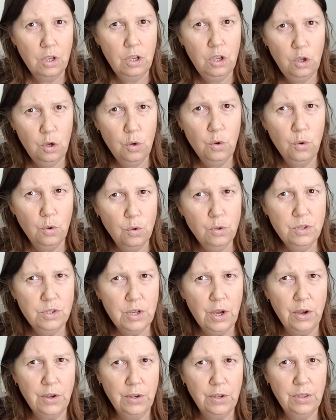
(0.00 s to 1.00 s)
you
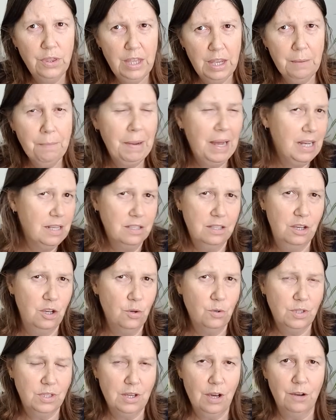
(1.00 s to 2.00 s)
also, there are parts of
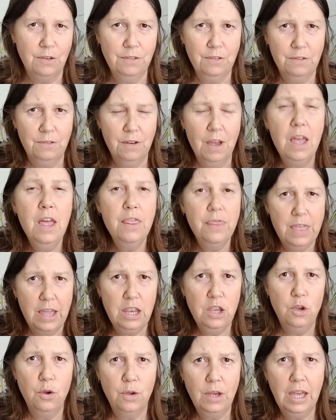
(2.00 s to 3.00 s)
yourself that
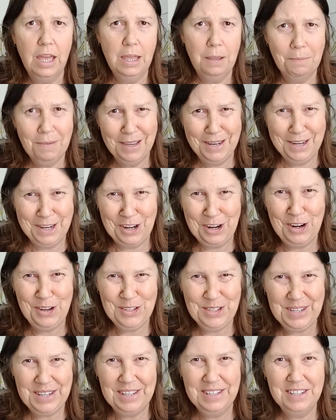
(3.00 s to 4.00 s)
you keep in a
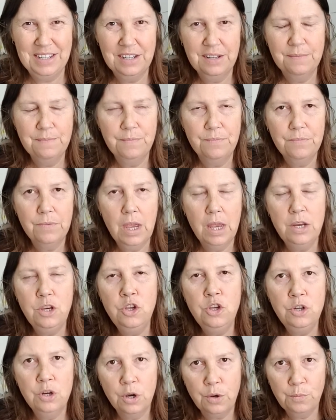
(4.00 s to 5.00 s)
closet and
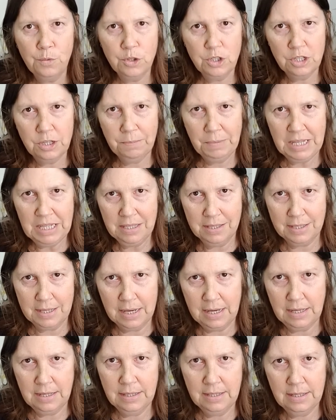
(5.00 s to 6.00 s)
you don't want to be
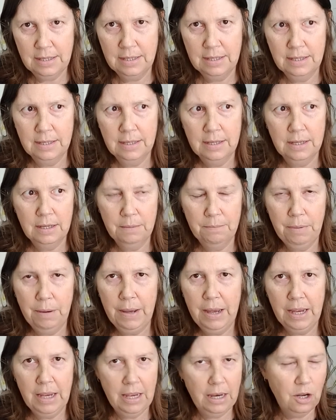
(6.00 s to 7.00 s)
seen
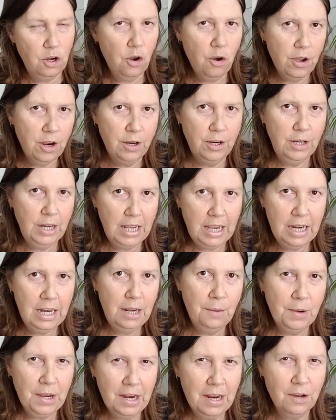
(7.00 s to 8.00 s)
by not only
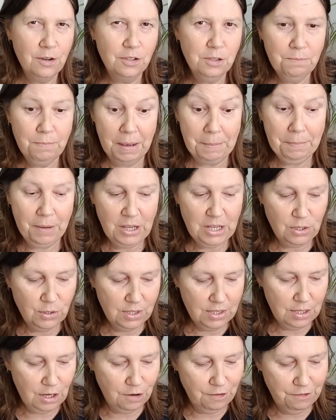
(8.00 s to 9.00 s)
anyone else, but by
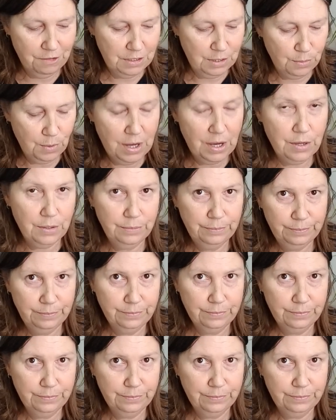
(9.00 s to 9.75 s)
yourself as well.